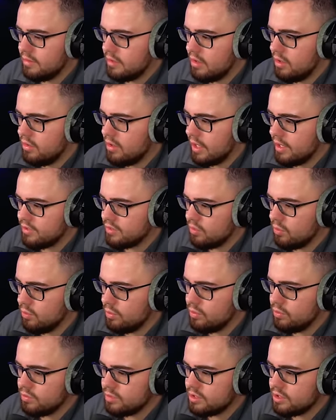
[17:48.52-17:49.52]
Okay, so we're oh,
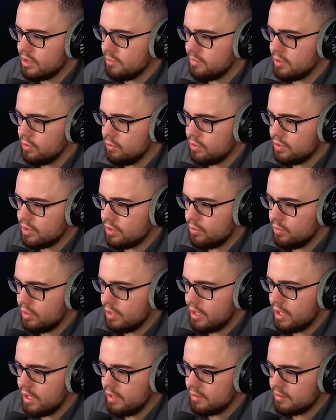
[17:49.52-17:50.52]
doing something with the
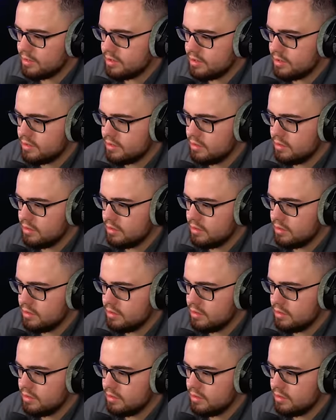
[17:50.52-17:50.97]
greenhouse.